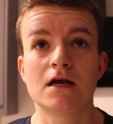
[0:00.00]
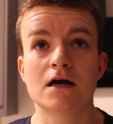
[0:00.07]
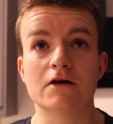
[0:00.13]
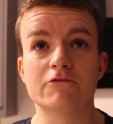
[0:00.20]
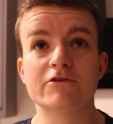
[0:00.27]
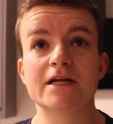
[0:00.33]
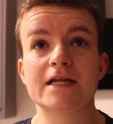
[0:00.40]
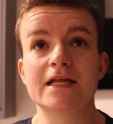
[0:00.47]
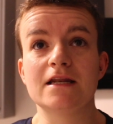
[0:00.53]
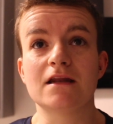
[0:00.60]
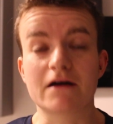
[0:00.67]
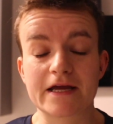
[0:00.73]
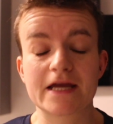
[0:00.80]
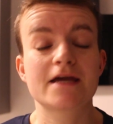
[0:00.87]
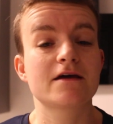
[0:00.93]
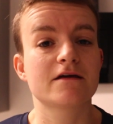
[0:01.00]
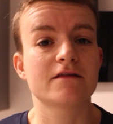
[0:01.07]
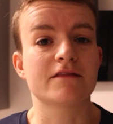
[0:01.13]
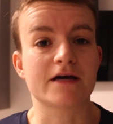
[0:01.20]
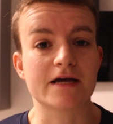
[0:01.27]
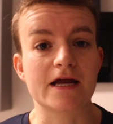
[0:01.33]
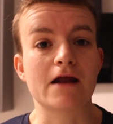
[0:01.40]
really
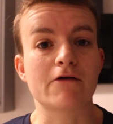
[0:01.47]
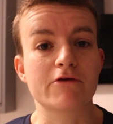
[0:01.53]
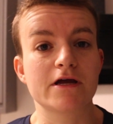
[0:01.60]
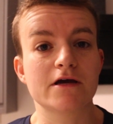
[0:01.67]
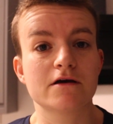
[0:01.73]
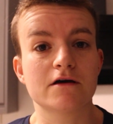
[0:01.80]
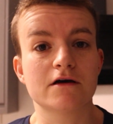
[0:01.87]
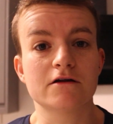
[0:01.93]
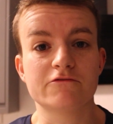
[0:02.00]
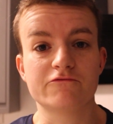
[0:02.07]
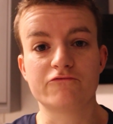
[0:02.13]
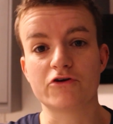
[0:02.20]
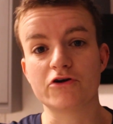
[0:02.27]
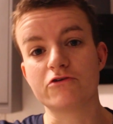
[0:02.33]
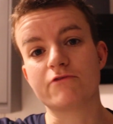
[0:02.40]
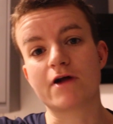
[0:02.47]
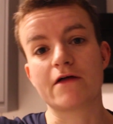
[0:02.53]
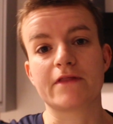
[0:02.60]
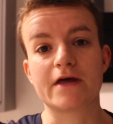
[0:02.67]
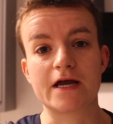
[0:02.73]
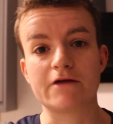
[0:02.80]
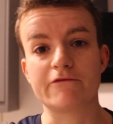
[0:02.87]
like that area, and I've run
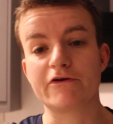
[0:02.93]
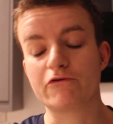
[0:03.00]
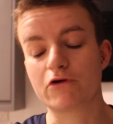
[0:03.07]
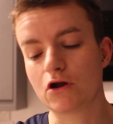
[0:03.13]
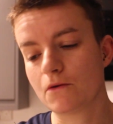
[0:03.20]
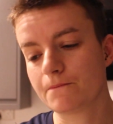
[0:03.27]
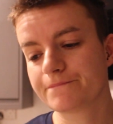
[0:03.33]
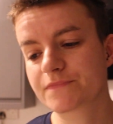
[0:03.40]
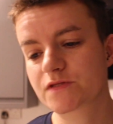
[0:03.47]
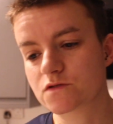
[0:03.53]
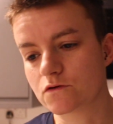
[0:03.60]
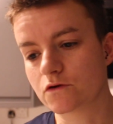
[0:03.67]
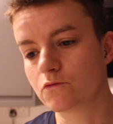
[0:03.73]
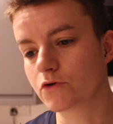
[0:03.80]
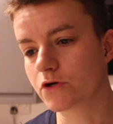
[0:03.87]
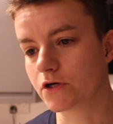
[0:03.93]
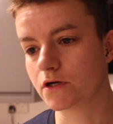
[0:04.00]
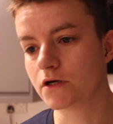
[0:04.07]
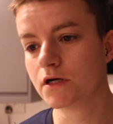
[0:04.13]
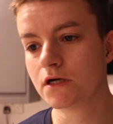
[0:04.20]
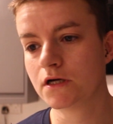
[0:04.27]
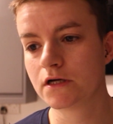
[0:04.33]
around the area a lot. So I want
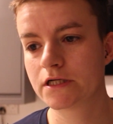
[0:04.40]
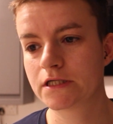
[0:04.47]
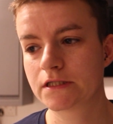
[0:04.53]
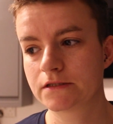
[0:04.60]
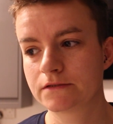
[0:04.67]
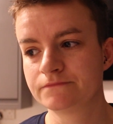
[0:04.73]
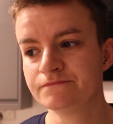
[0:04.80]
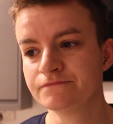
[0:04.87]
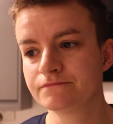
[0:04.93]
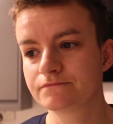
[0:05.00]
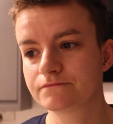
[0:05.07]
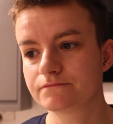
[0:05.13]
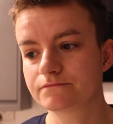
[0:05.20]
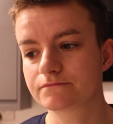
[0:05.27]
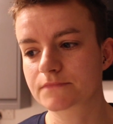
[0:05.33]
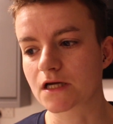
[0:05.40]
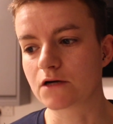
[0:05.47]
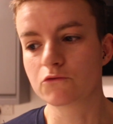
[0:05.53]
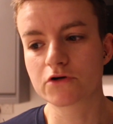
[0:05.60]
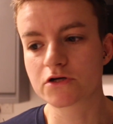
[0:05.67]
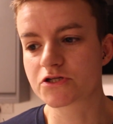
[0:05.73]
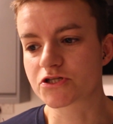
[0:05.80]

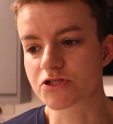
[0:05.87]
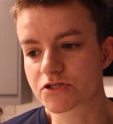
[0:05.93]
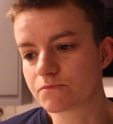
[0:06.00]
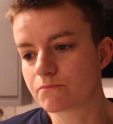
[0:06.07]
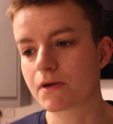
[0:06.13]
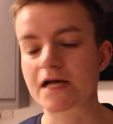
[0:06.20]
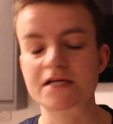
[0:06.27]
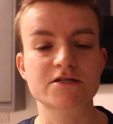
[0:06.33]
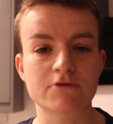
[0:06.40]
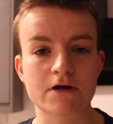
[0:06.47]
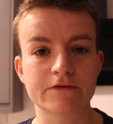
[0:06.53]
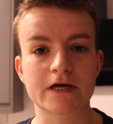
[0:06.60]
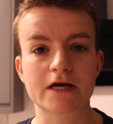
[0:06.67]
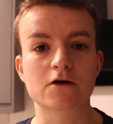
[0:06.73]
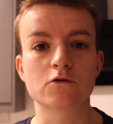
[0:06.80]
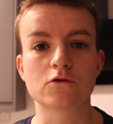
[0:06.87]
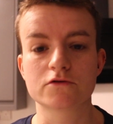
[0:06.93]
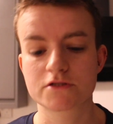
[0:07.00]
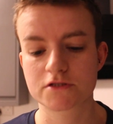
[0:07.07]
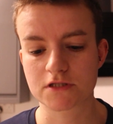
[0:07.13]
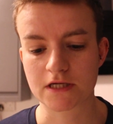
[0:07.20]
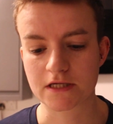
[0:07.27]
to just blast around that
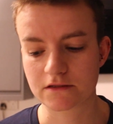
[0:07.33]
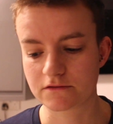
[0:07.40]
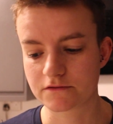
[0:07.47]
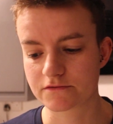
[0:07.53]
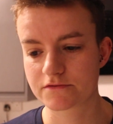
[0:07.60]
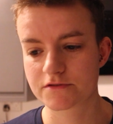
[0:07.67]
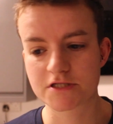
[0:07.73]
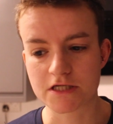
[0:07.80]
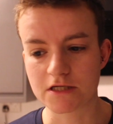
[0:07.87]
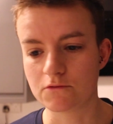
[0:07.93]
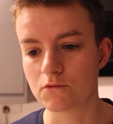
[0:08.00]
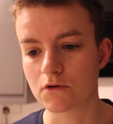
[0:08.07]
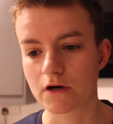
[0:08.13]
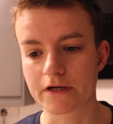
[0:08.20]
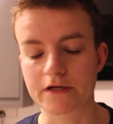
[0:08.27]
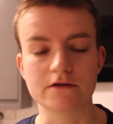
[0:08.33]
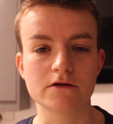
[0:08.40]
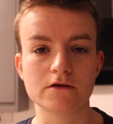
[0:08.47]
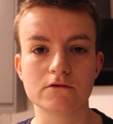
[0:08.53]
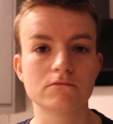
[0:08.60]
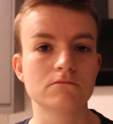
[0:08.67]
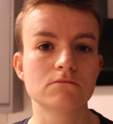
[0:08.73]
course and see what I can
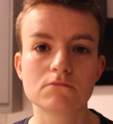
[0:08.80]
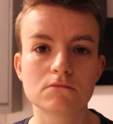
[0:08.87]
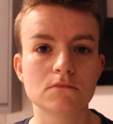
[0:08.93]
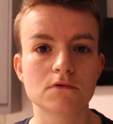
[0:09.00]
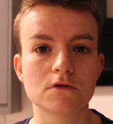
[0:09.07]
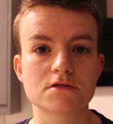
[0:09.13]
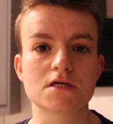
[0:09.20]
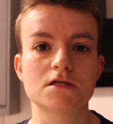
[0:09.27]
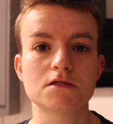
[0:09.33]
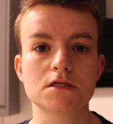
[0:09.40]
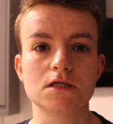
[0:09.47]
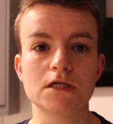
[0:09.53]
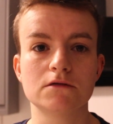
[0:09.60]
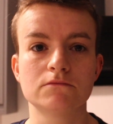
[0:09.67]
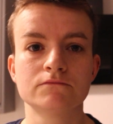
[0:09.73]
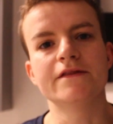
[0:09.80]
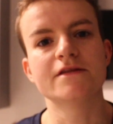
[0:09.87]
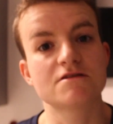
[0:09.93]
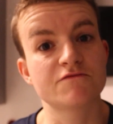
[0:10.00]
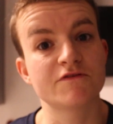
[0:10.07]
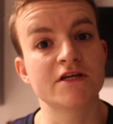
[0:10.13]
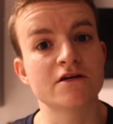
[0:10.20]
do, essentially. In
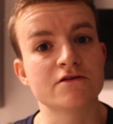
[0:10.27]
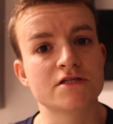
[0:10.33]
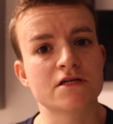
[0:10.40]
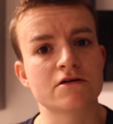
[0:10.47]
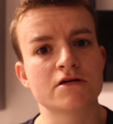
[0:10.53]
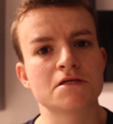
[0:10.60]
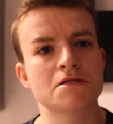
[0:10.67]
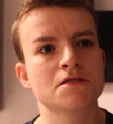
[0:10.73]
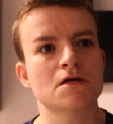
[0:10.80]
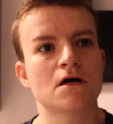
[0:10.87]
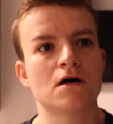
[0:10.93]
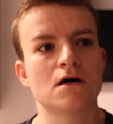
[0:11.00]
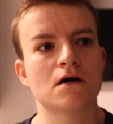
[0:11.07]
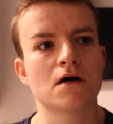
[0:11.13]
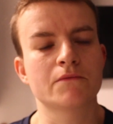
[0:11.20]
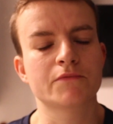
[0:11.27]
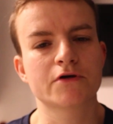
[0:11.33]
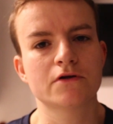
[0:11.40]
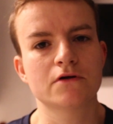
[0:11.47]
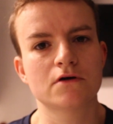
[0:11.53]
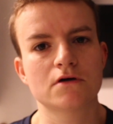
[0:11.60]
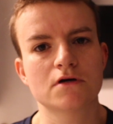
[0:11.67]
this video series, I'm
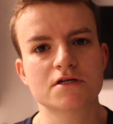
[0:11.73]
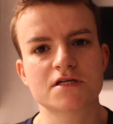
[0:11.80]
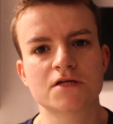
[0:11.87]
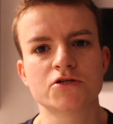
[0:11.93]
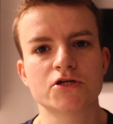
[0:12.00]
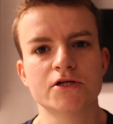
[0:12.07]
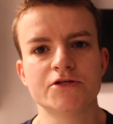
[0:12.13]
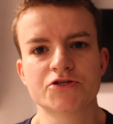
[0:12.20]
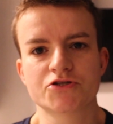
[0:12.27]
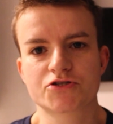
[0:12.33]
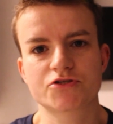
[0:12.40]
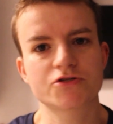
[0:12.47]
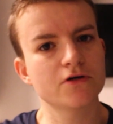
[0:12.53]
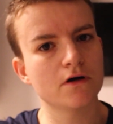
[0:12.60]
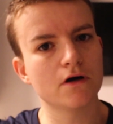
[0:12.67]
going to essentially just